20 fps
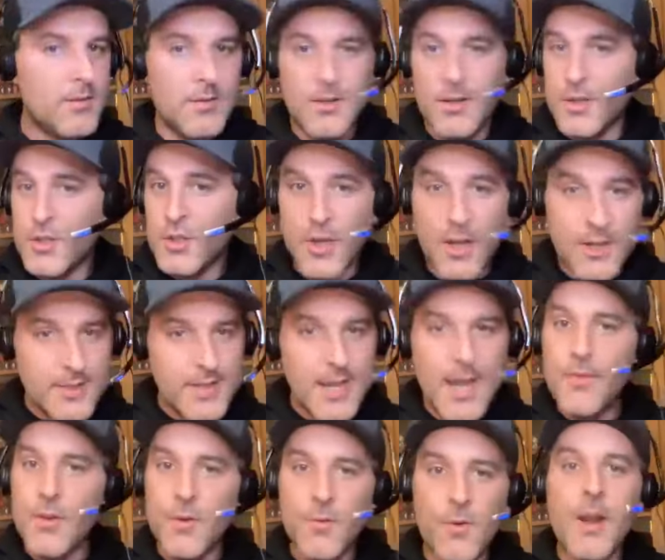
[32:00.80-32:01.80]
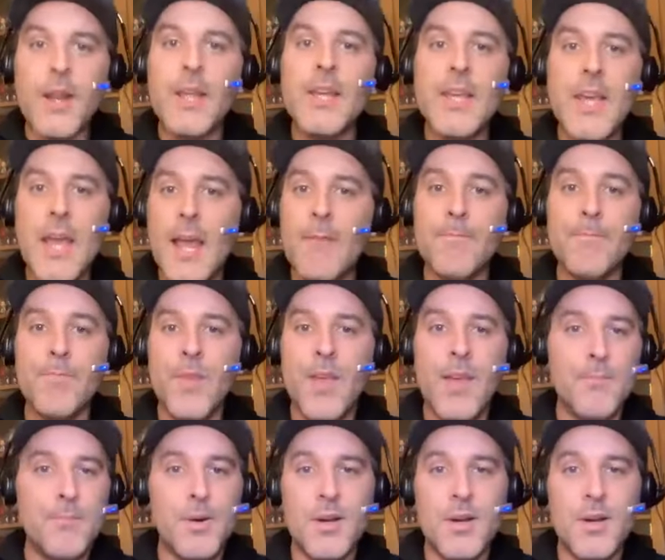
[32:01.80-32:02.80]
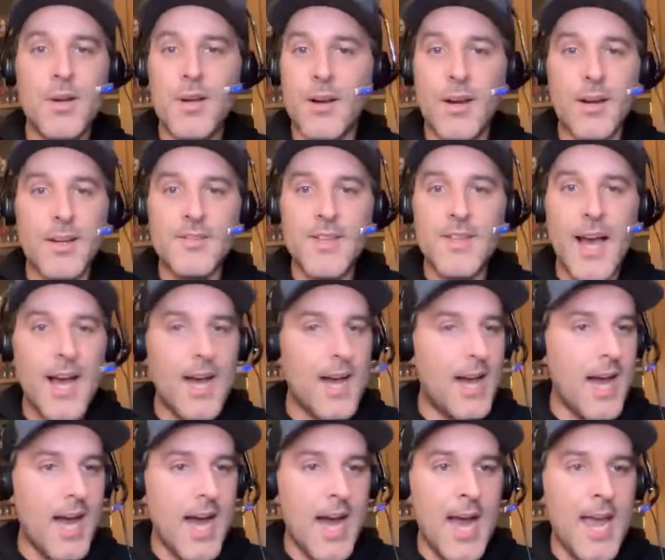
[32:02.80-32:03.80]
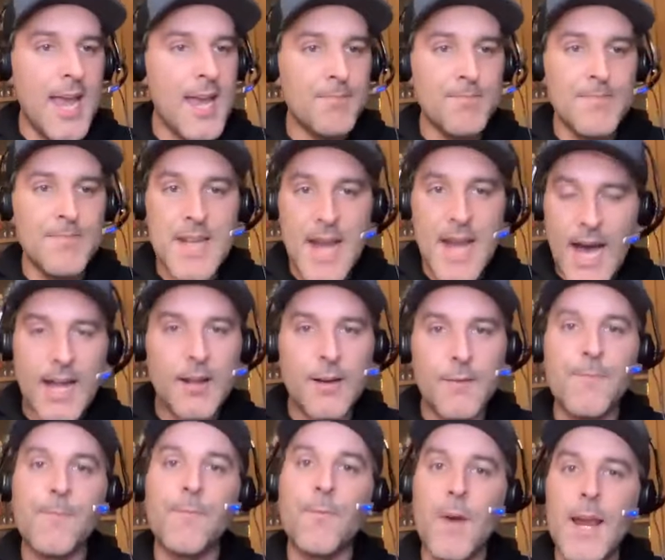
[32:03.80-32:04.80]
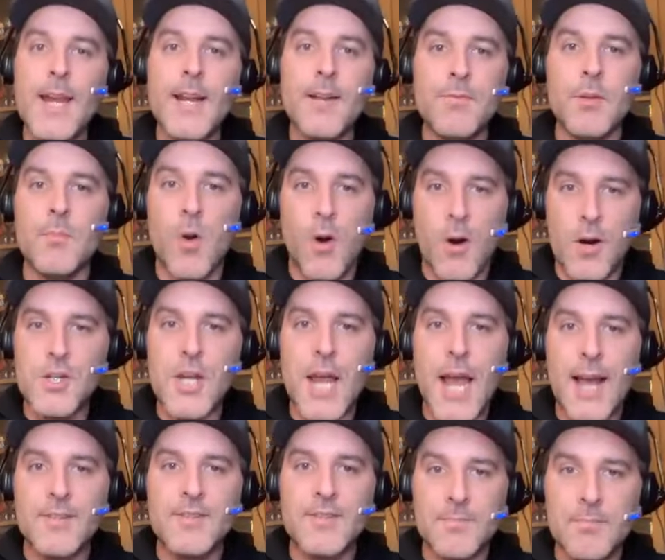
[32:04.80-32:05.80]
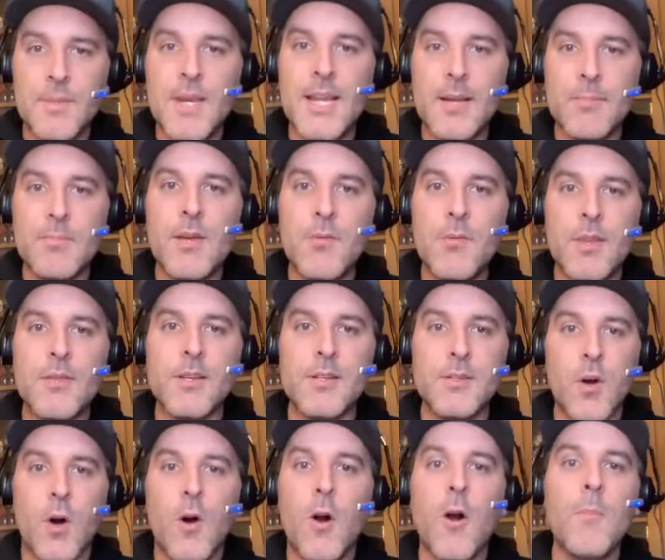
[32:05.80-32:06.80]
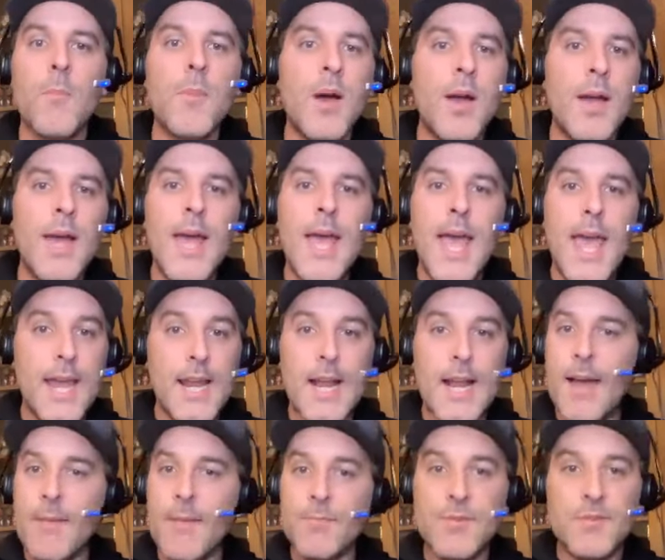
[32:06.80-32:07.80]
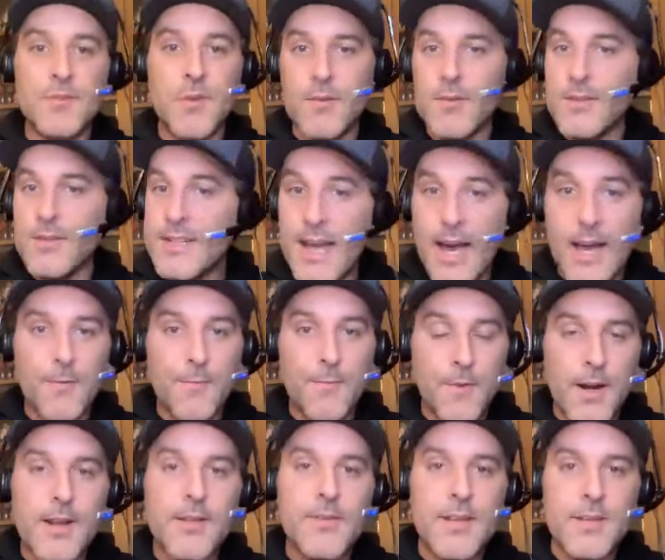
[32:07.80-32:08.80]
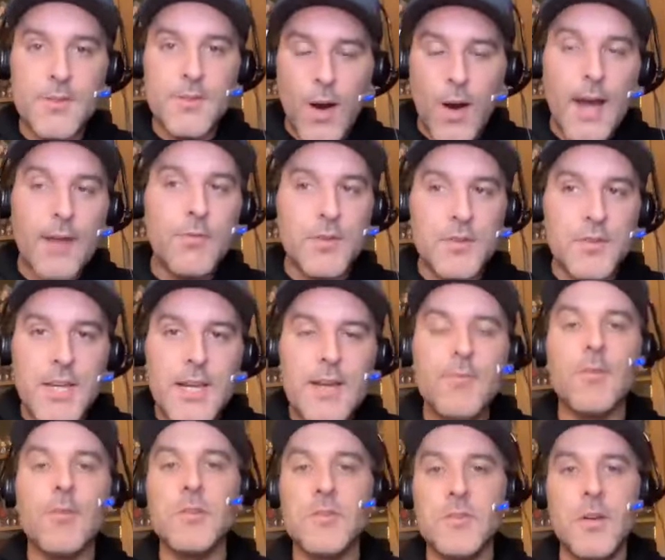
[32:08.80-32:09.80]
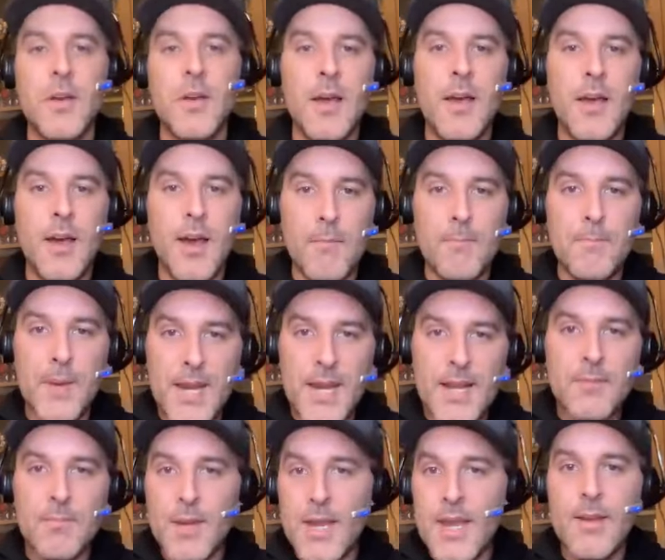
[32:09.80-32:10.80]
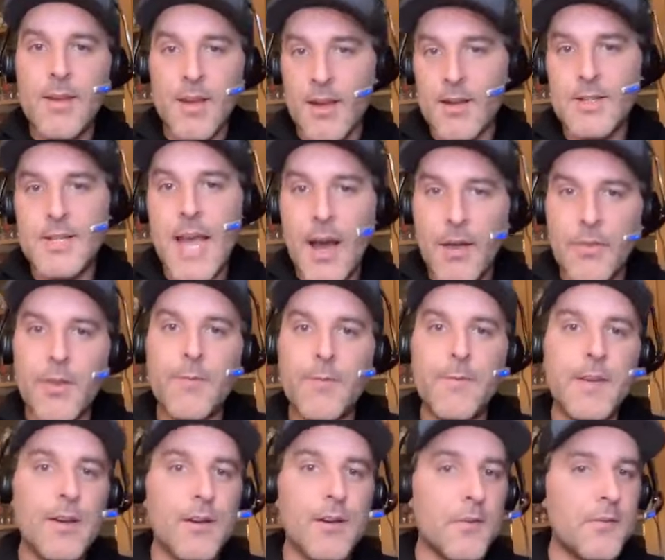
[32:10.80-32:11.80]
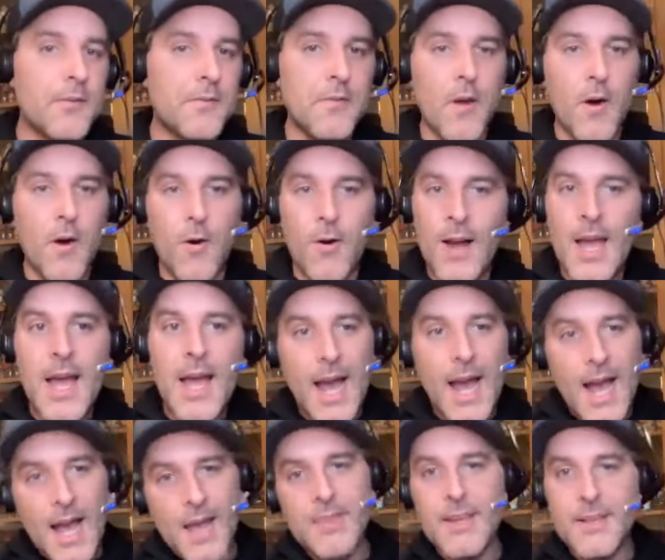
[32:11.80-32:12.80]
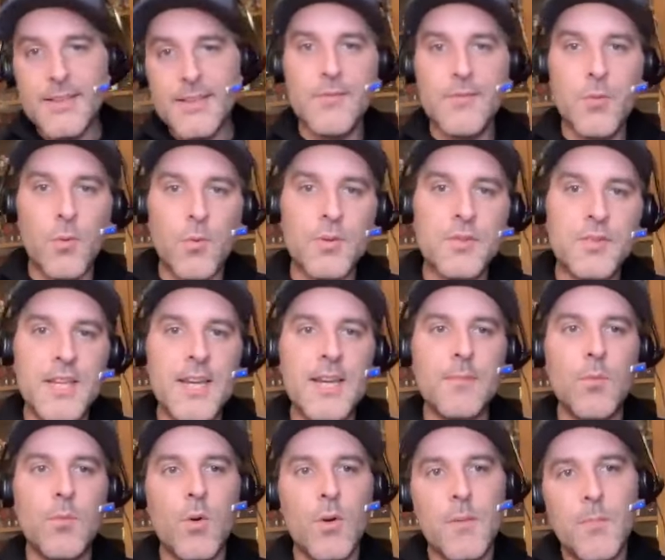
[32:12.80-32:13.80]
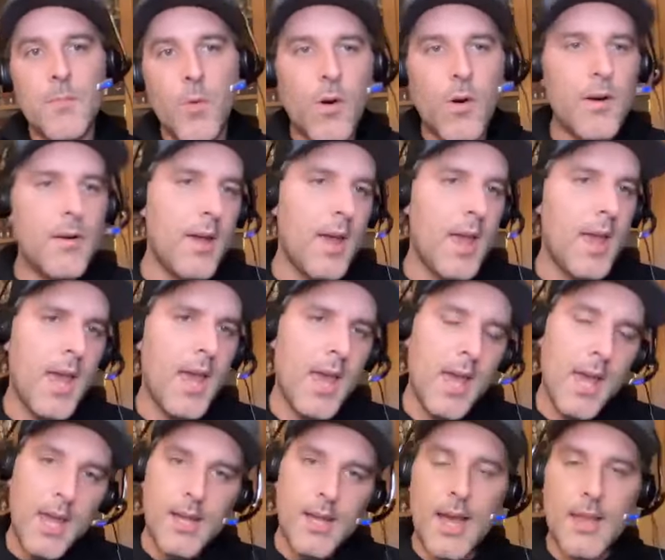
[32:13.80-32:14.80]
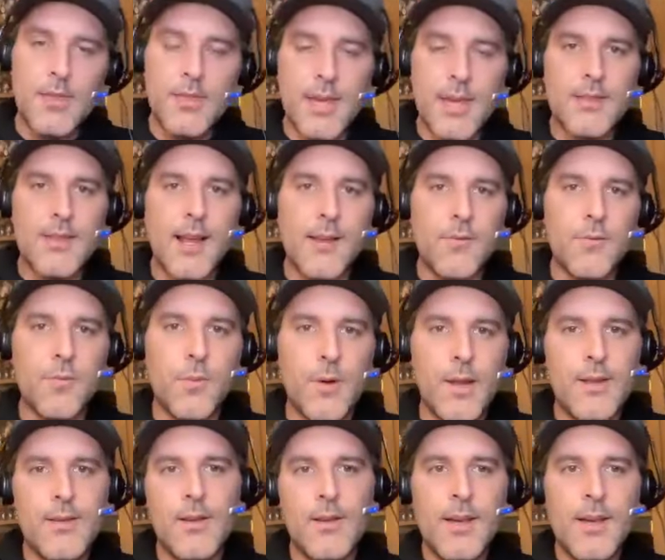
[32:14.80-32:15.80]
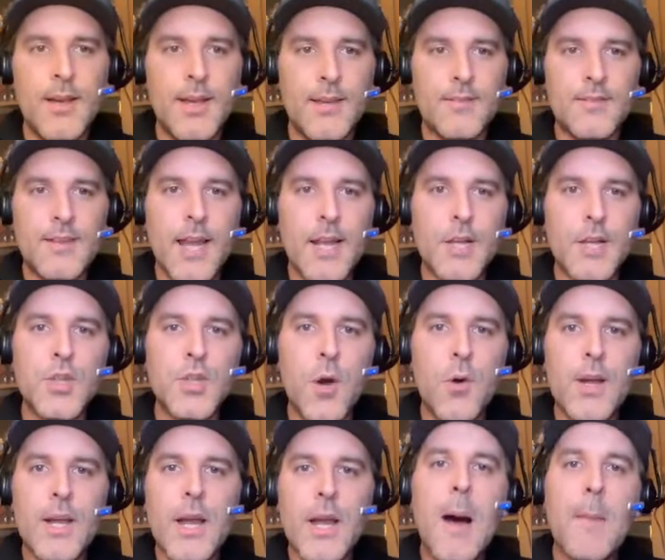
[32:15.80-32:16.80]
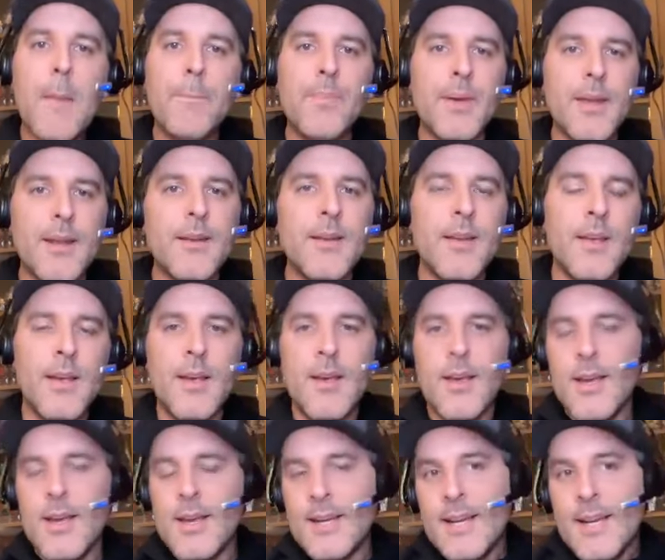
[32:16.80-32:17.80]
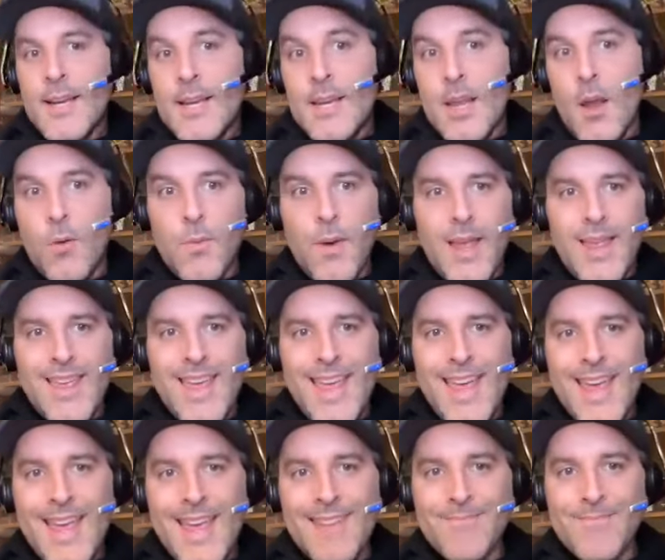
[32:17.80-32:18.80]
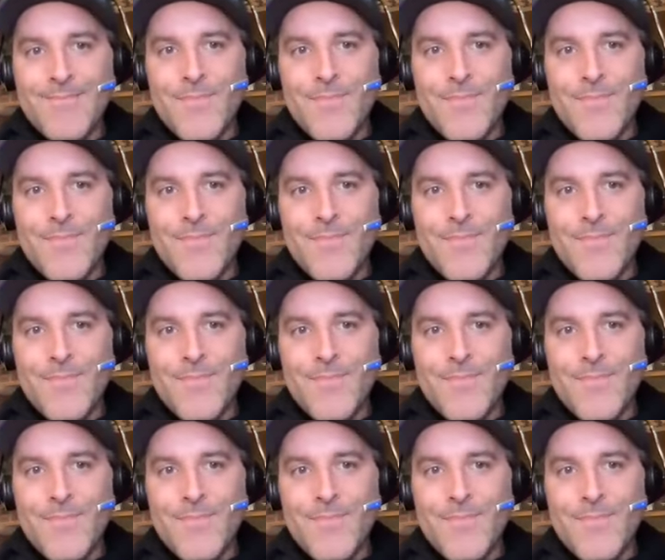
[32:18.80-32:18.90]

to shut down the running game because I am not afraid of Lamar Jackson beating me with his arm. And I am certainly not afraid of these wide receivers uh, beating me down the field. So I think that's what we're seeing more and more. And I think that's what is kind of showing up. And, you know, Lamar